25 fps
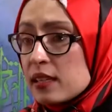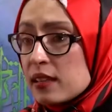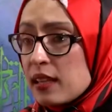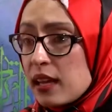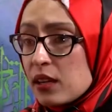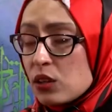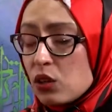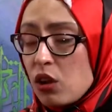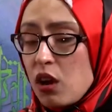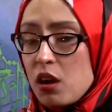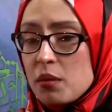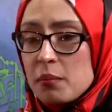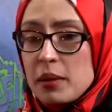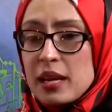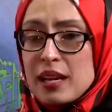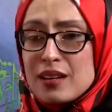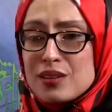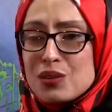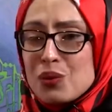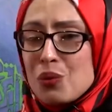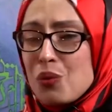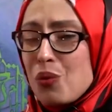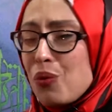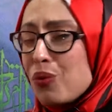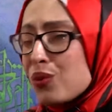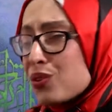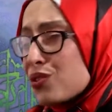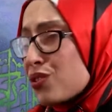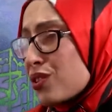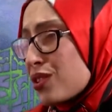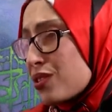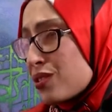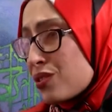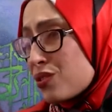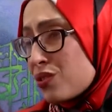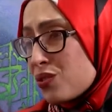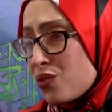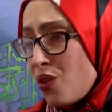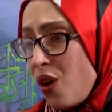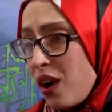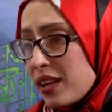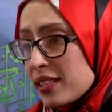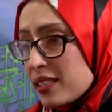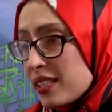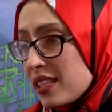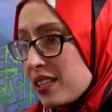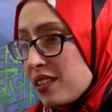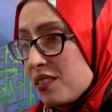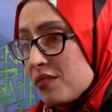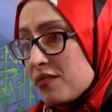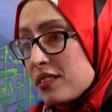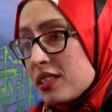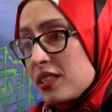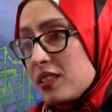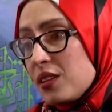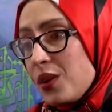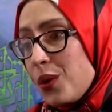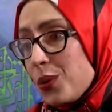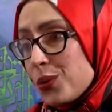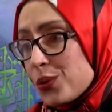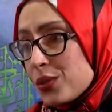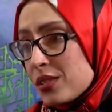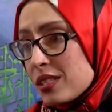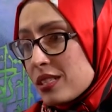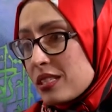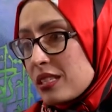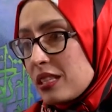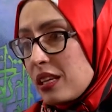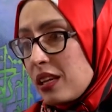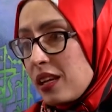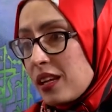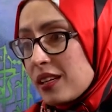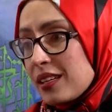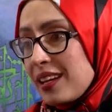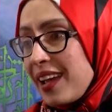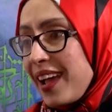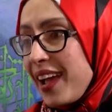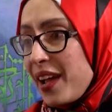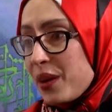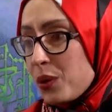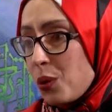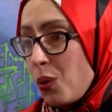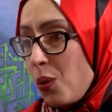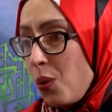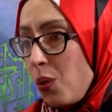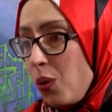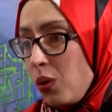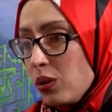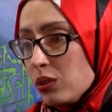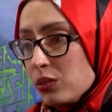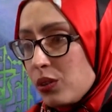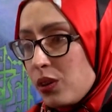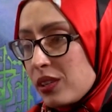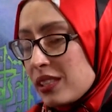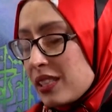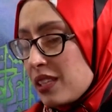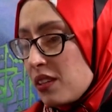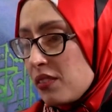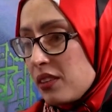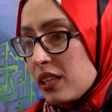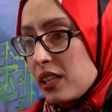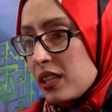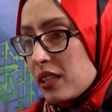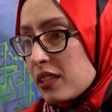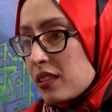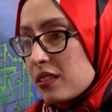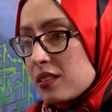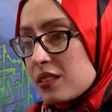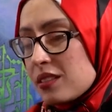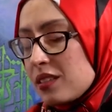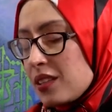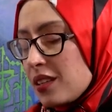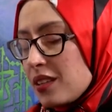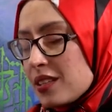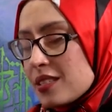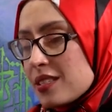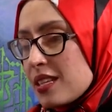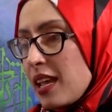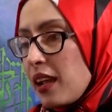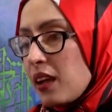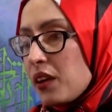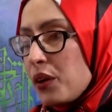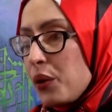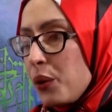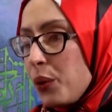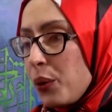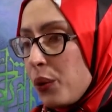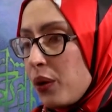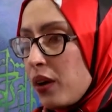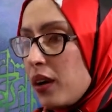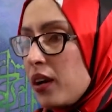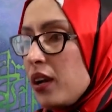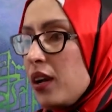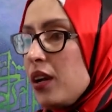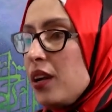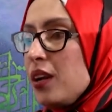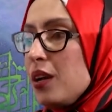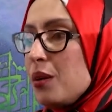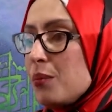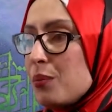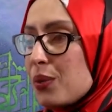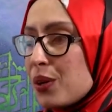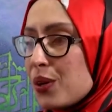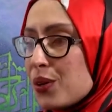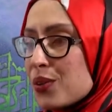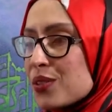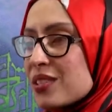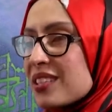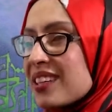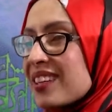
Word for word: that comment or just not even noticing it at all, not giving it a second look, because mm